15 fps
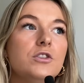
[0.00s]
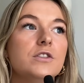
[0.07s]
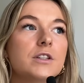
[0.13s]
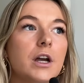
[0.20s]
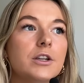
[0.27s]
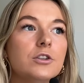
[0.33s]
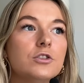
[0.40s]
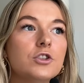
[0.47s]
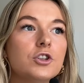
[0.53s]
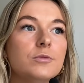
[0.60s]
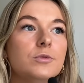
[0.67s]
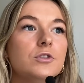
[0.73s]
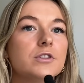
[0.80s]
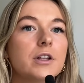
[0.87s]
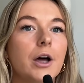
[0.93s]
you start YouTube,
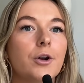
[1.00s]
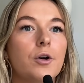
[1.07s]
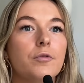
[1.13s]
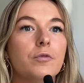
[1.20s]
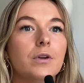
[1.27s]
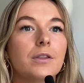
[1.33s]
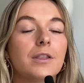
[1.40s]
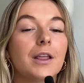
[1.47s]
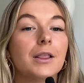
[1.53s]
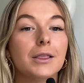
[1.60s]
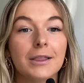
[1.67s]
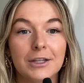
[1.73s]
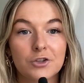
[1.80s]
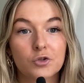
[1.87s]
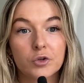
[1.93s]
you start off with
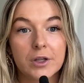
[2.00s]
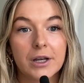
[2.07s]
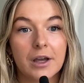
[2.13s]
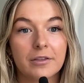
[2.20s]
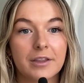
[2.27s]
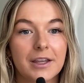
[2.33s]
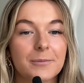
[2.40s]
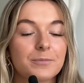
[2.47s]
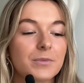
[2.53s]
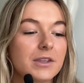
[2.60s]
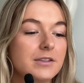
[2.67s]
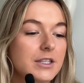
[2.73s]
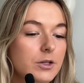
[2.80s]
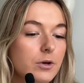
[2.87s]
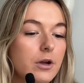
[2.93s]
literally nothing.
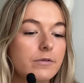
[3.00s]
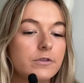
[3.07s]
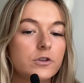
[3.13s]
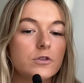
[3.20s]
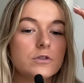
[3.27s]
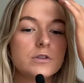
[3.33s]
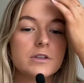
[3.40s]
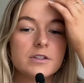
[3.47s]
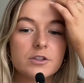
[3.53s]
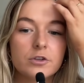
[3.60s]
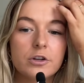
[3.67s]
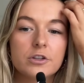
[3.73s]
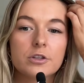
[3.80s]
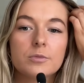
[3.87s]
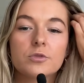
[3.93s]
0 views,
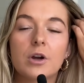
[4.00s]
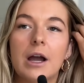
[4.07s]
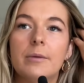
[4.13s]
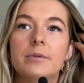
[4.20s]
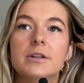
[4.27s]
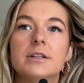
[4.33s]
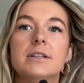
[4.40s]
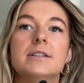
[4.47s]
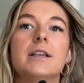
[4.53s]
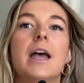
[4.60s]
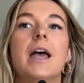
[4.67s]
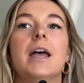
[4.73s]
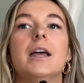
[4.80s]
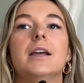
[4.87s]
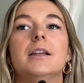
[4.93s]
0 subscribers,
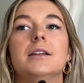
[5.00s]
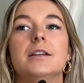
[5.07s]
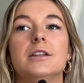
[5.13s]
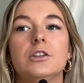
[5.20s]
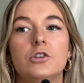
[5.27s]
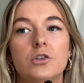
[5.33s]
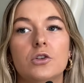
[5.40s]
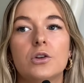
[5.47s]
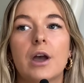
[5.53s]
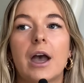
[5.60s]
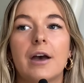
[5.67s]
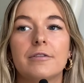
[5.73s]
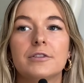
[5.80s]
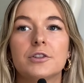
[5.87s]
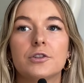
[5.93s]
and you
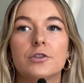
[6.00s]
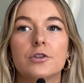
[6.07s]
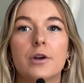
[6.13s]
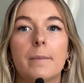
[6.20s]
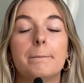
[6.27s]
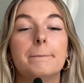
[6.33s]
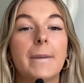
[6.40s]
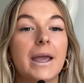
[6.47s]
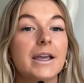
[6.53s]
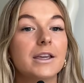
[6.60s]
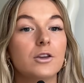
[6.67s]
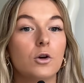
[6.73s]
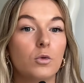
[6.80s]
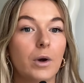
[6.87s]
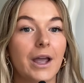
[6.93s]
have to make
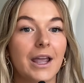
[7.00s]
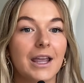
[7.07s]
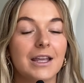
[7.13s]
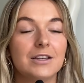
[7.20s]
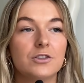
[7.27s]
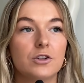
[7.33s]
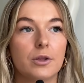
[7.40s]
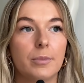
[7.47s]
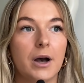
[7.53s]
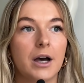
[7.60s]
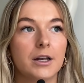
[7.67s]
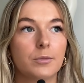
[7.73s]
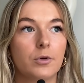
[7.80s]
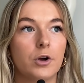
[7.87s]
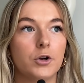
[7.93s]
your way into the
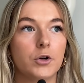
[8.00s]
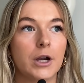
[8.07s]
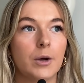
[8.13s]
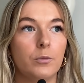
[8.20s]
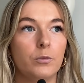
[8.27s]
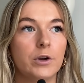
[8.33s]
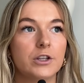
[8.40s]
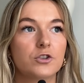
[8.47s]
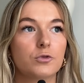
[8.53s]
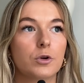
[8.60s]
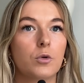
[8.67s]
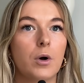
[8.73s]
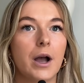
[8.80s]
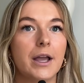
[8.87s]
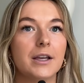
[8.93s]
partner program, which
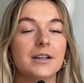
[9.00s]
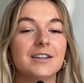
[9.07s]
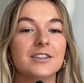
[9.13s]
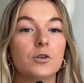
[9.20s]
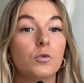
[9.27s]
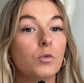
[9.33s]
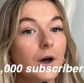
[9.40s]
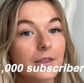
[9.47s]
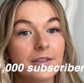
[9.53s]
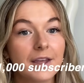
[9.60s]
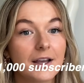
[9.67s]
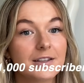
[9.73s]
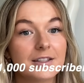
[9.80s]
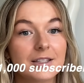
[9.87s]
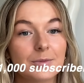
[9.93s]
requires
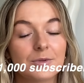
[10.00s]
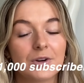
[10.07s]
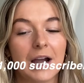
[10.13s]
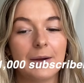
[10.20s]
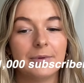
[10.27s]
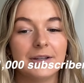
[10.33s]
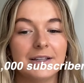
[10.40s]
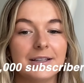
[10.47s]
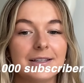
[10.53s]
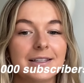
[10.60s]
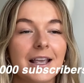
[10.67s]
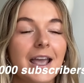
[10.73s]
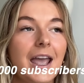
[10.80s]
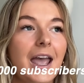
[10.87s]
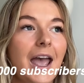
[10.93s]
1,000 subscribers
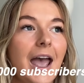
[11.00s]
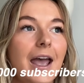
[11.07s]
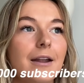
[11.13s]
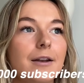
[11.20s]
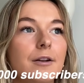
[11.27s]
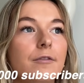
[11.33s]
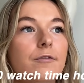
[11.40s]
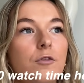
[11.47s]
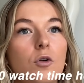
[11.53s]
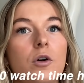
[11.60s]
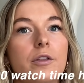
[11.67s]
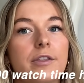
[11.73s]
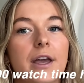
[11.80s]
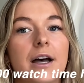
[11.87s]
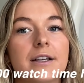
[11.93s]
and
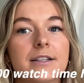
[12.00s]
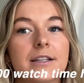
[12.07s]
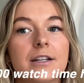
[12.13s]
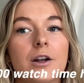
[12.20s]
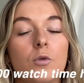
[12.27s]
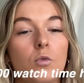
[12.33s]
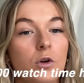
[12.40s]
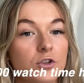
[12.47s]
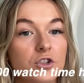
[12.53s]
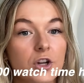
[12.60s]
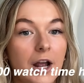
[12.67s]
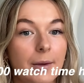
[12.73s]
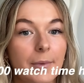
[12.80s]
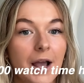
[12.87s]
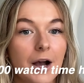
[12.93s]
4,000 watch
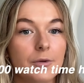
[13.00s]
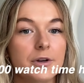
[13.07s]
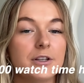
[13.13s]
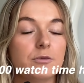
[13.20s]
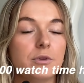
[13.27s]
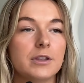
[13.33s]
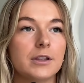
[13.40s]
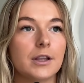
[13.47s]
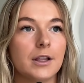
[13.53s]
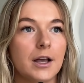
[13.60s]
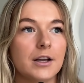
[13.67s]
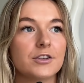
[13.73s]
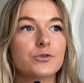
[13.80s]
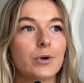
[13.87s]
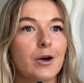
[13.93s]
time hours within the
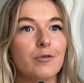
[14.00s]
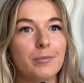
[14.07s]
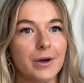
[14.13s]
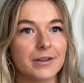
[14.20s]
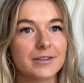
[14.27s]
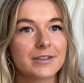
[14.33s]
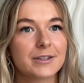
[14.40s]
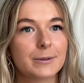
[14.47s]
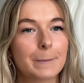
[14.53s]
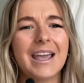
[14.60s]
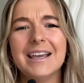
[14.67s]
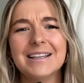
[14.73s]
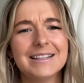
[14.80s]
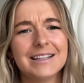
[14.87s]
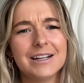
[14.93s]
last 12 months.
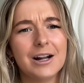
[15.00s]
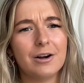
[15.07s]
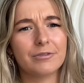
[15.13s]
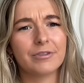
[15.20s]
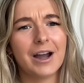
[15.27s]
Easy enough,